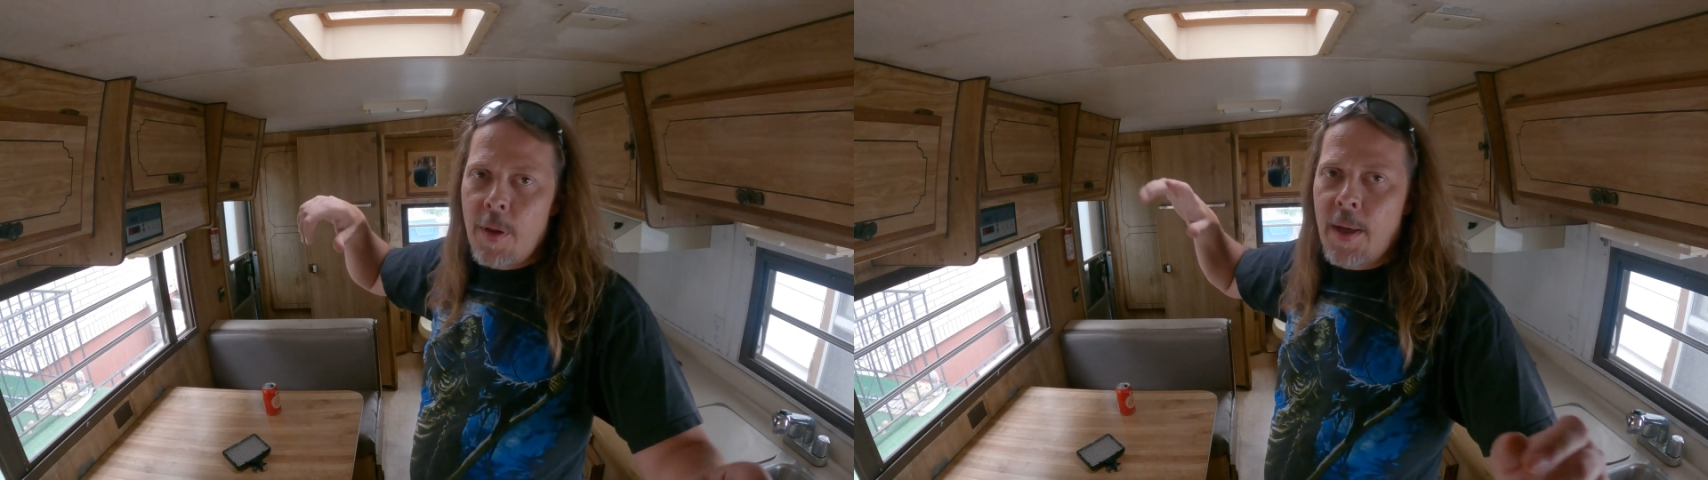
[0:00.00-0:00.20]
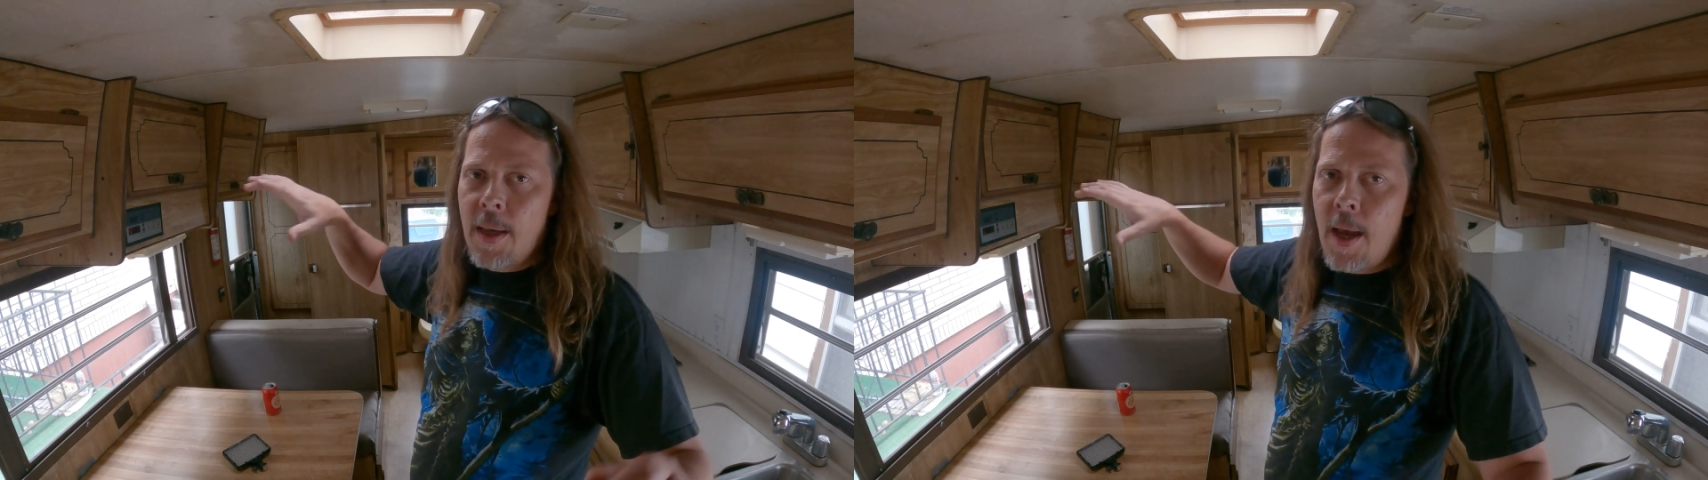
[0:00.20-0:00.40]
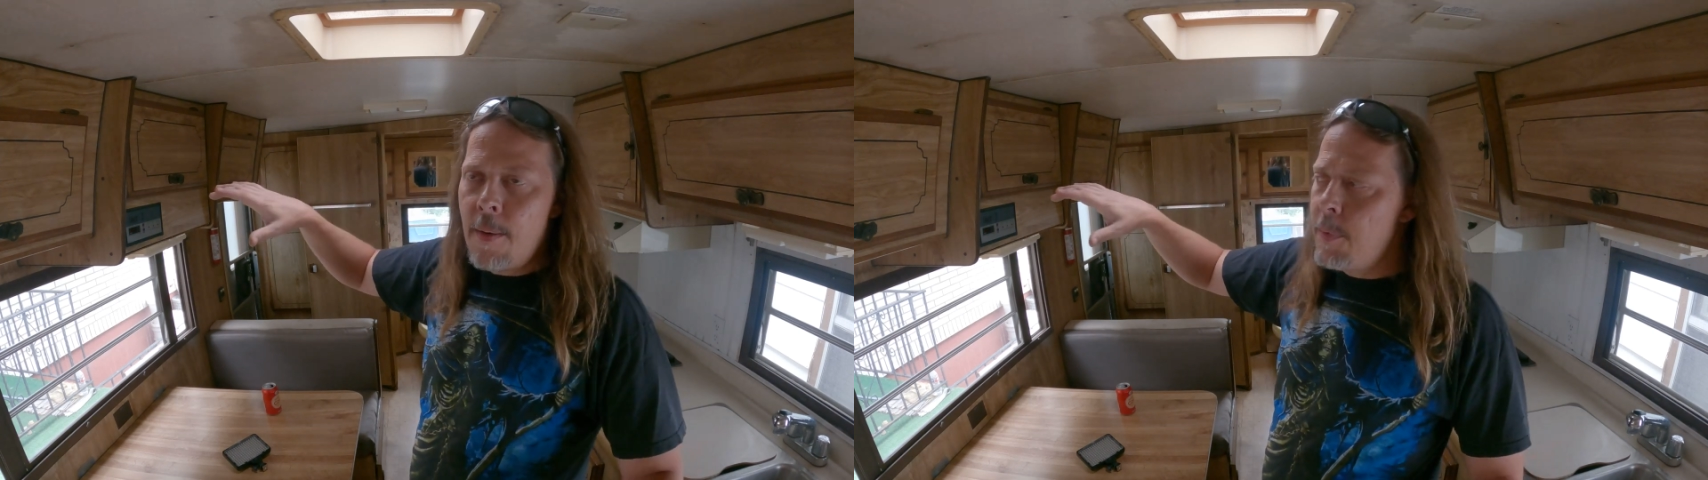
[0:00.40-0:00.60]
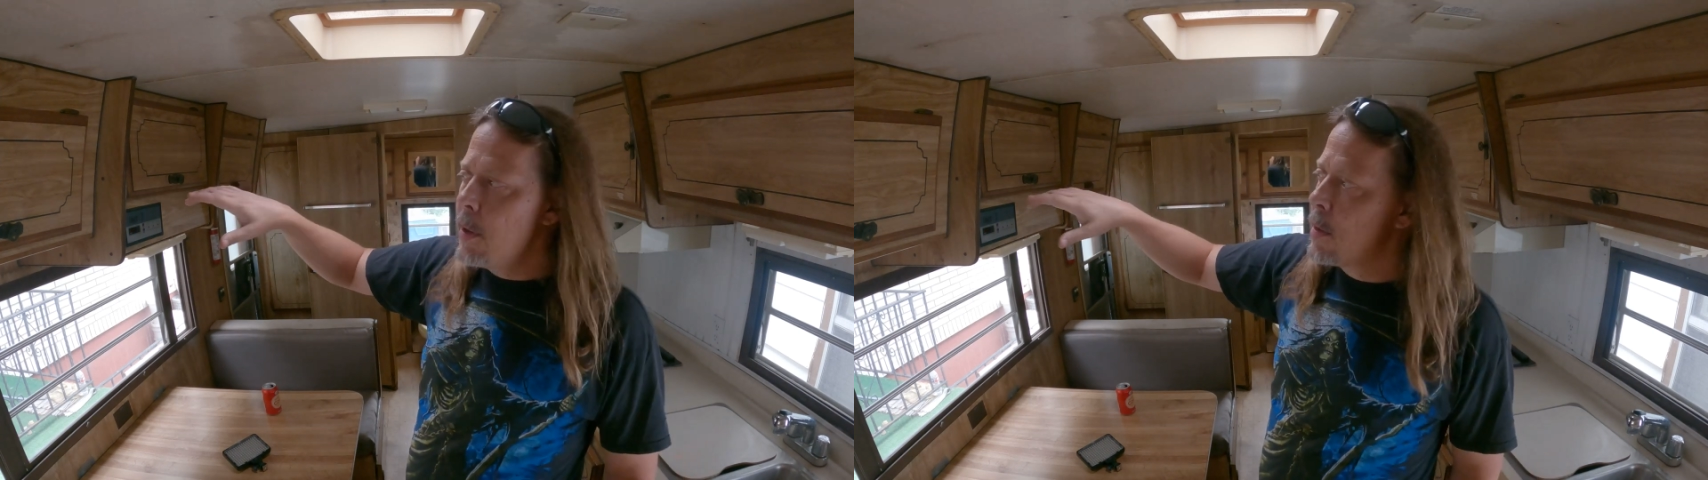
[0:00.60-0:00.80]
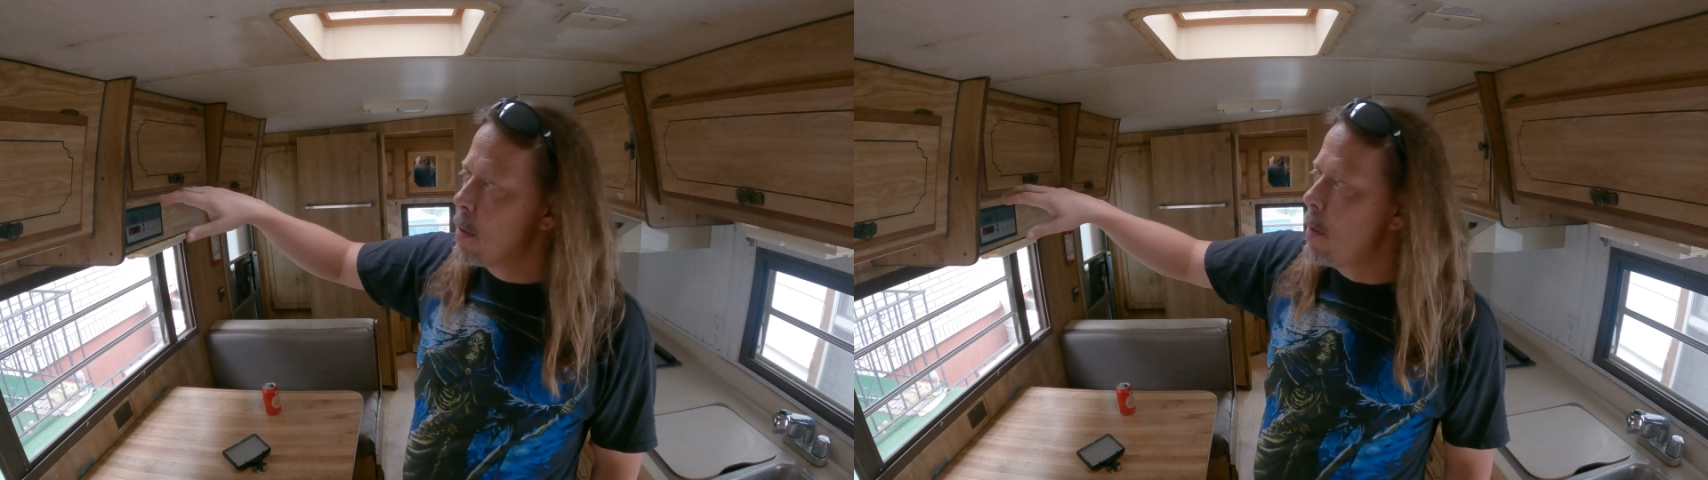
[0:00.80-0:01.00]
the
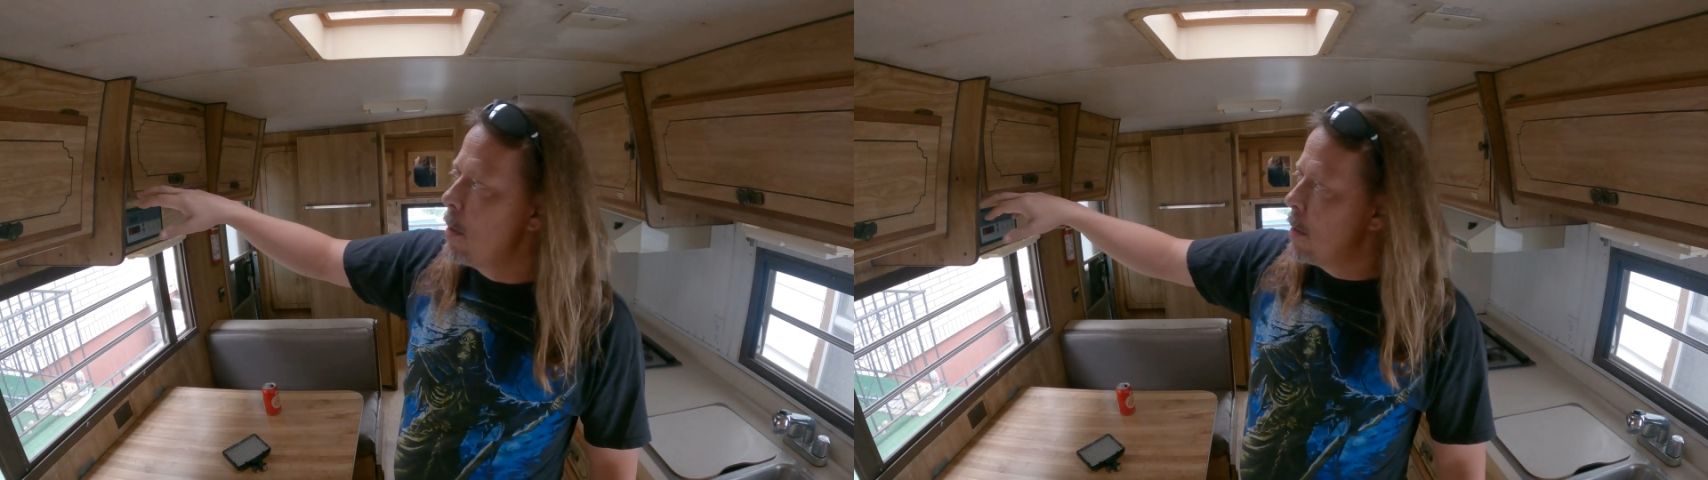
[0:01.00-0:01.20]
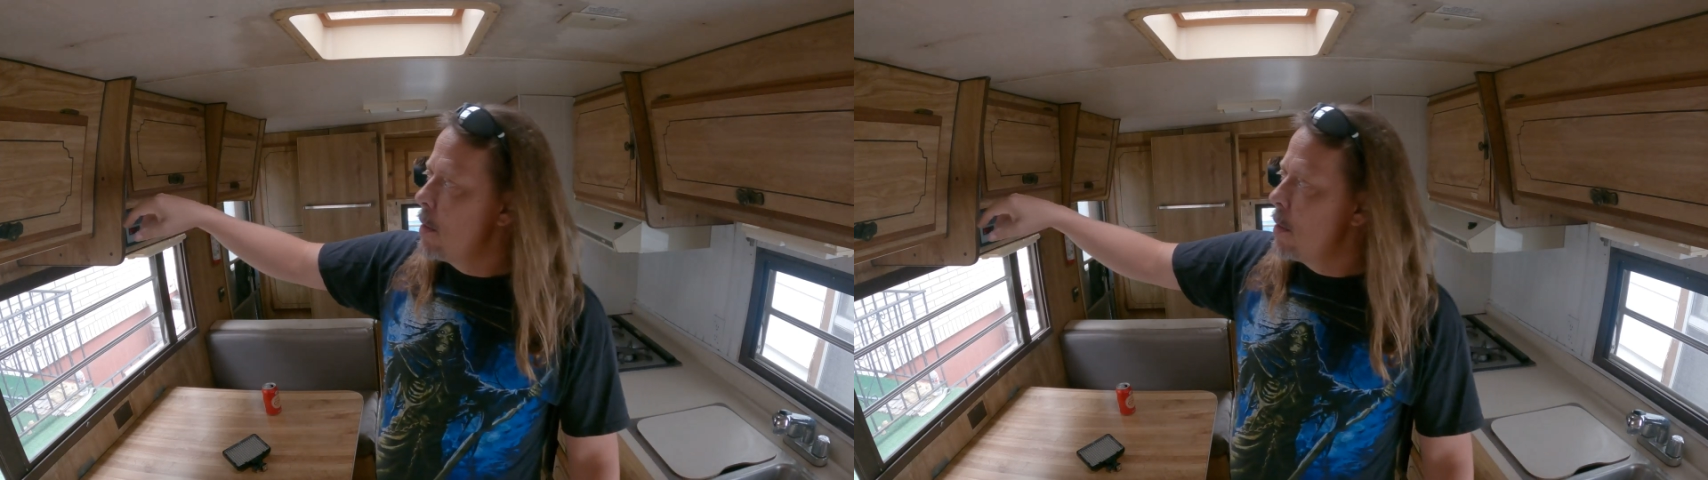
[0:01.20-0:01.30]
cabinets